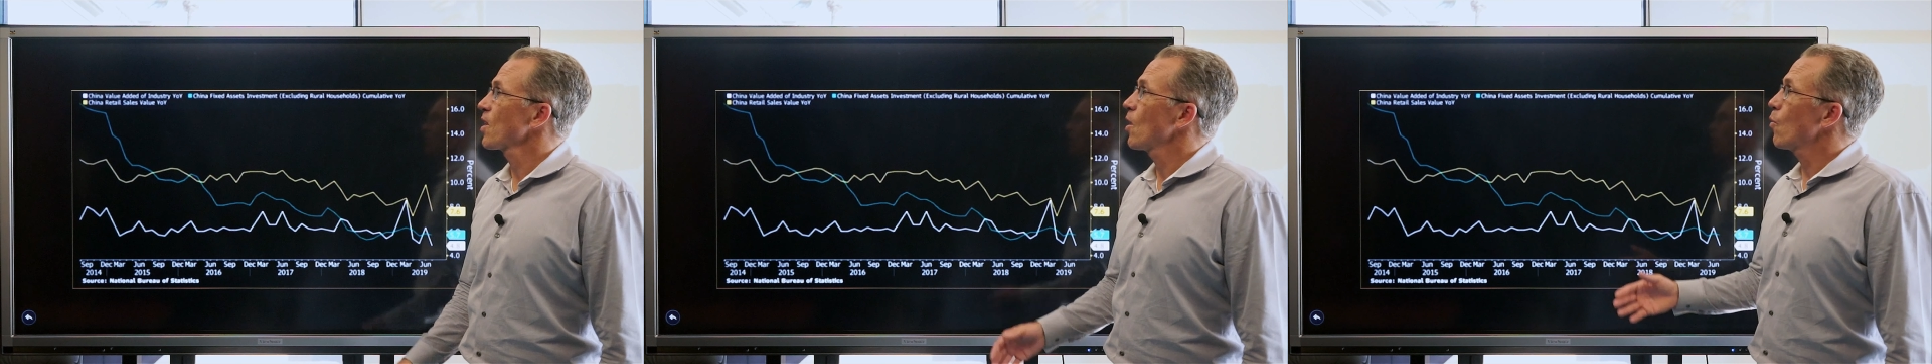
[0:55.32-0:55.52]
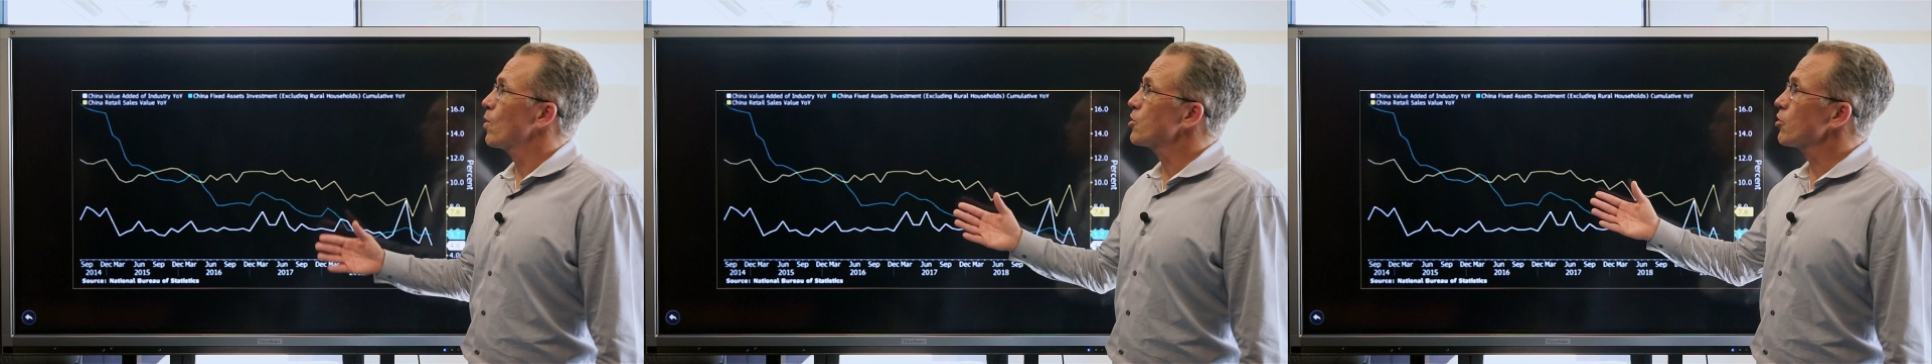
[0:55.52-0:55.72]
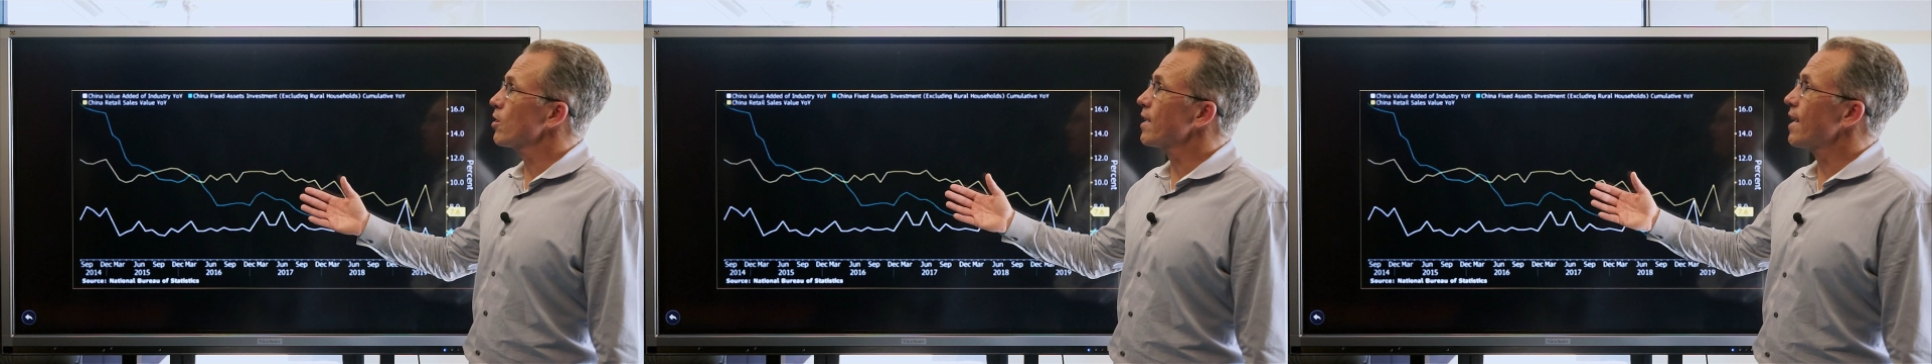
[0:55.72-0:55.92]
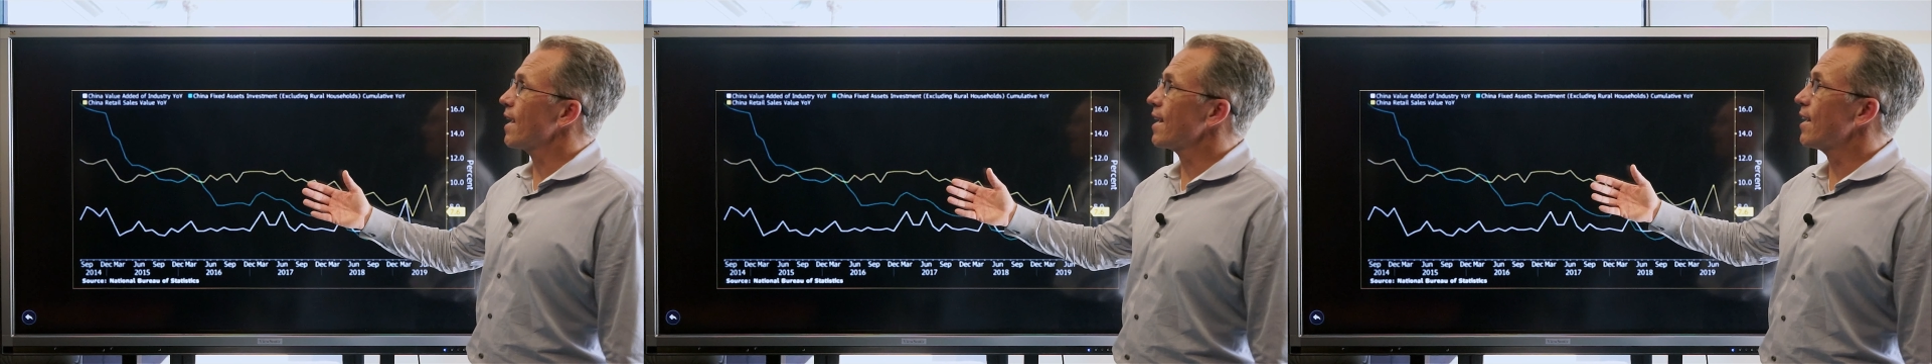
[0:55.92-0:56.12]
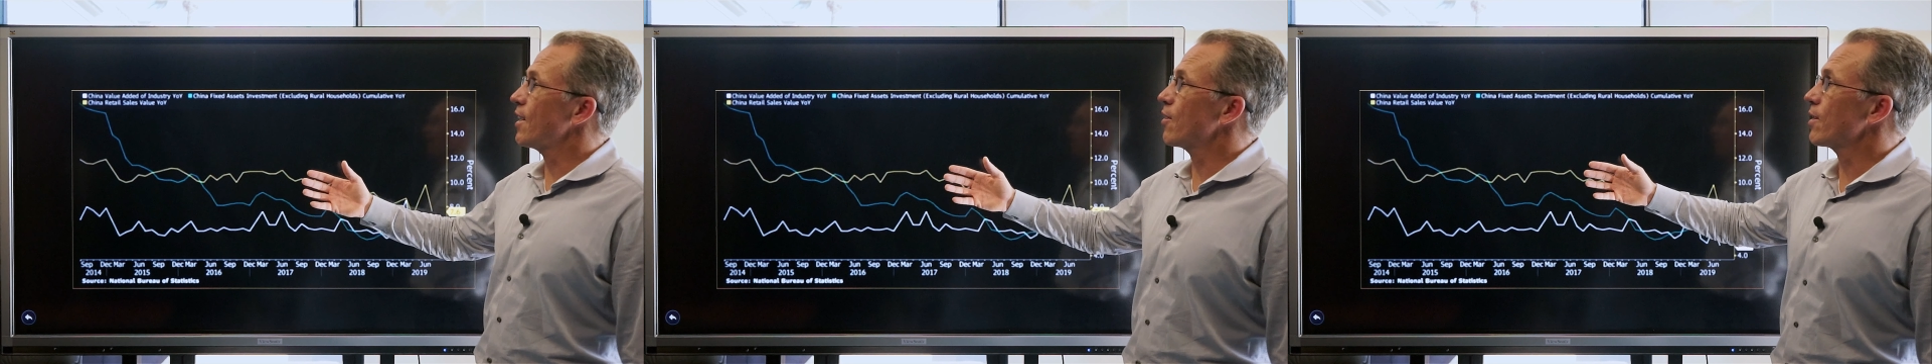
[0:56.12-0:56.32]
What you're looking at
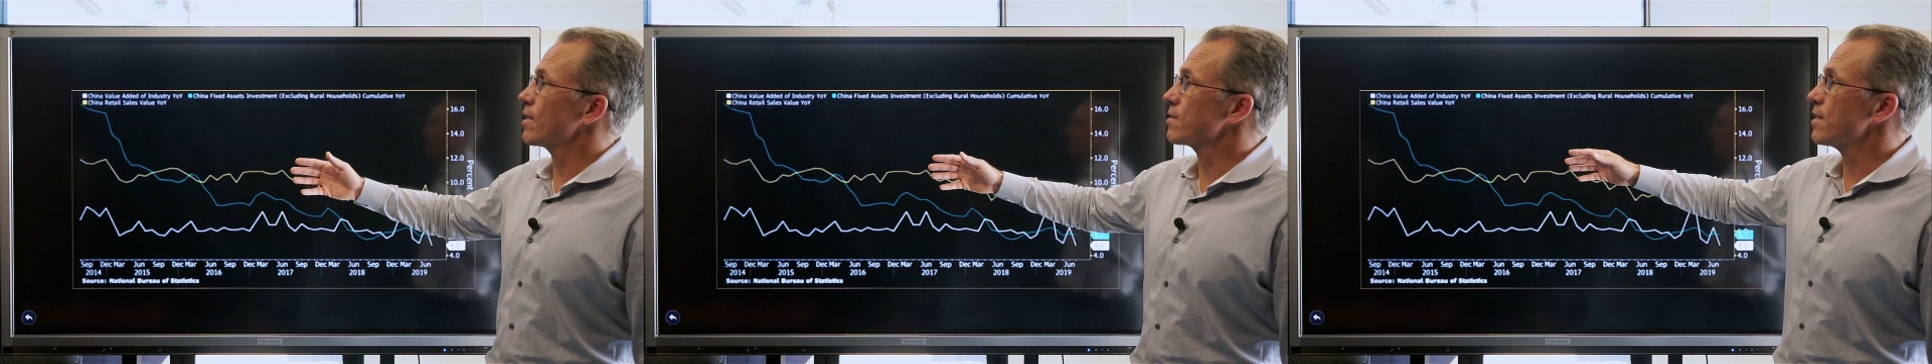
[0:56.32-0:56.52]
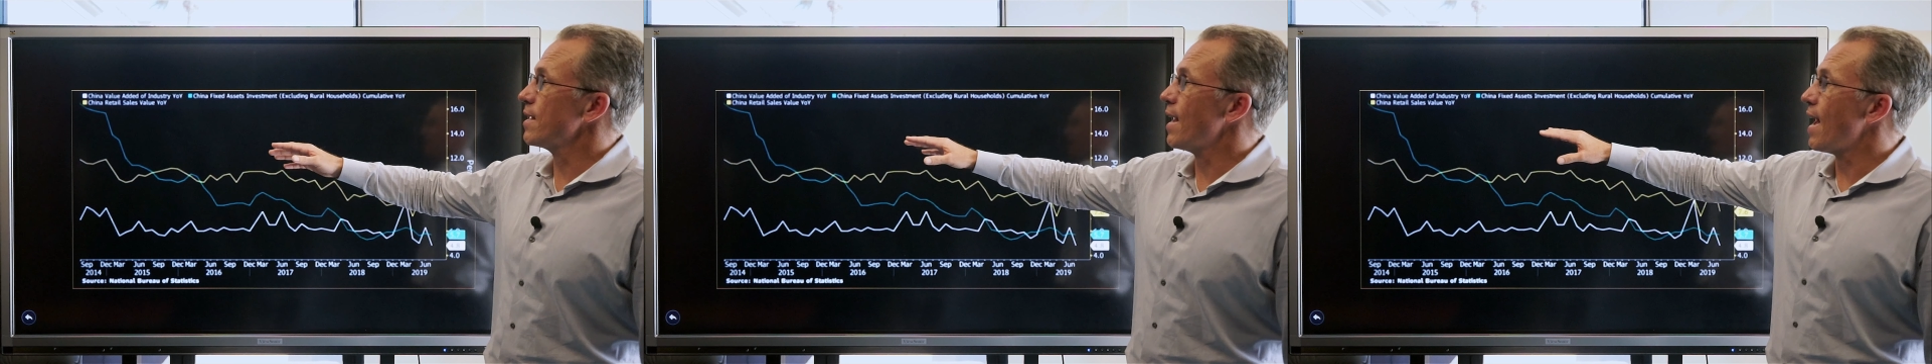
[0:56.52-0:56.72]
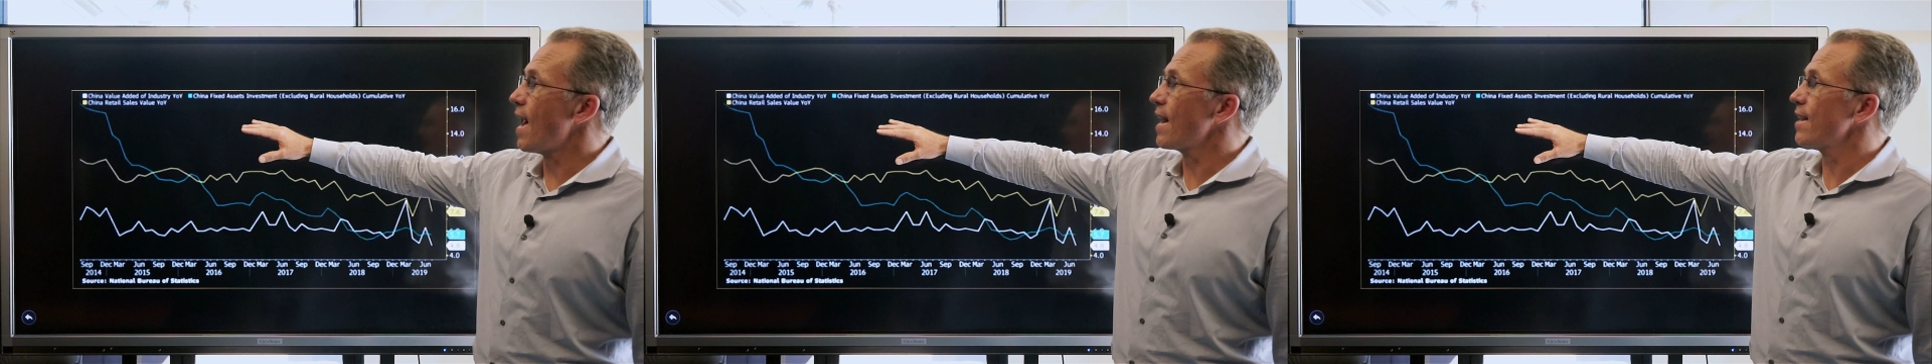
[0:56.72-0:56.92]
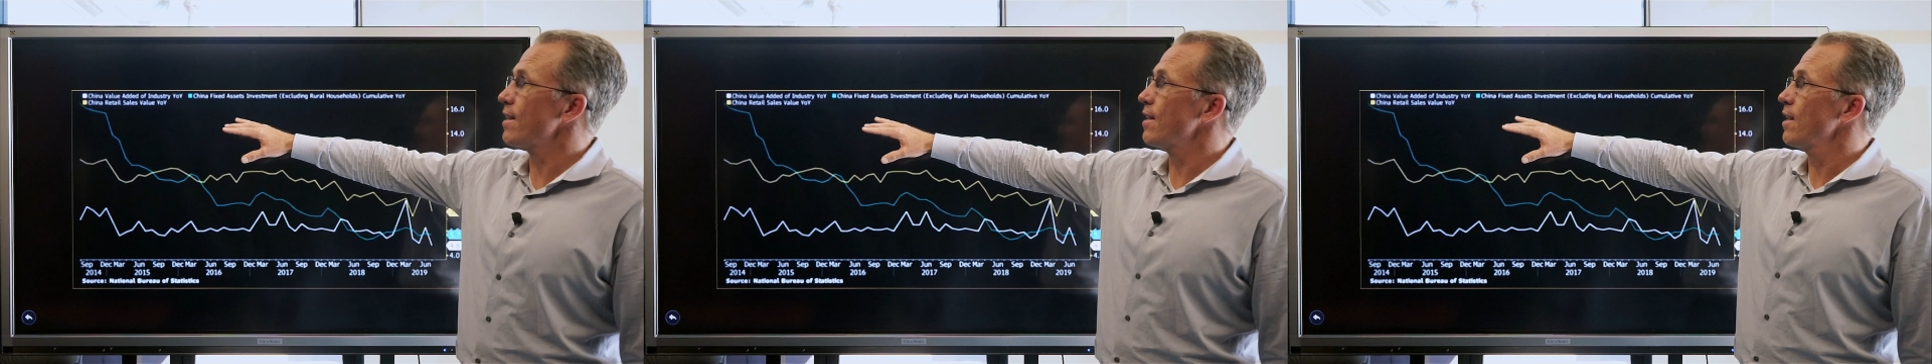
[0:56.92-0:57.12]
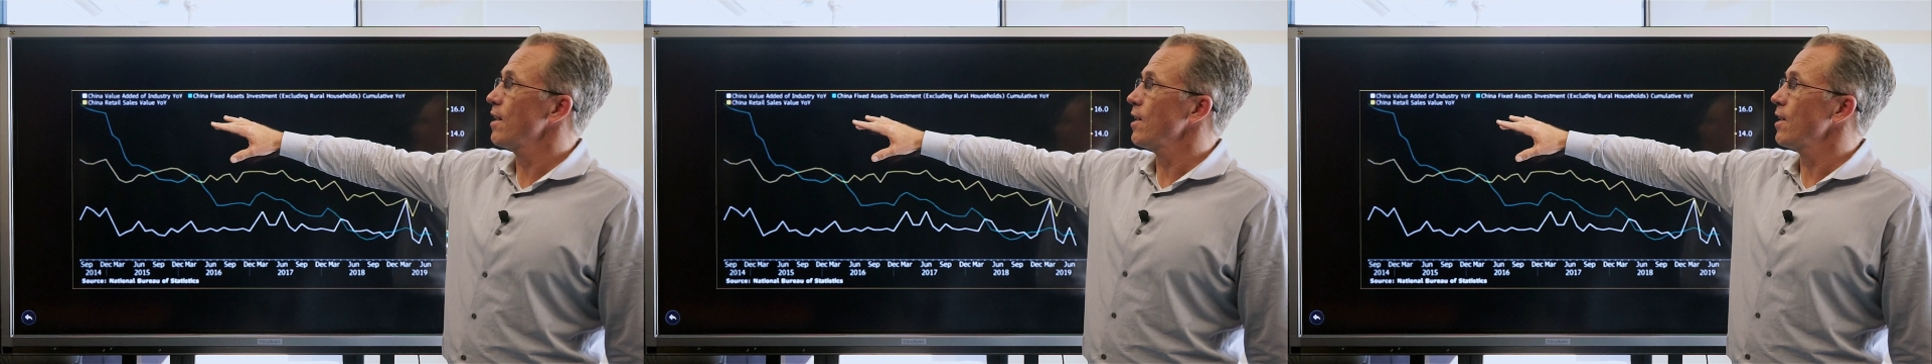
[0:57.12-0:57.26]
here is the added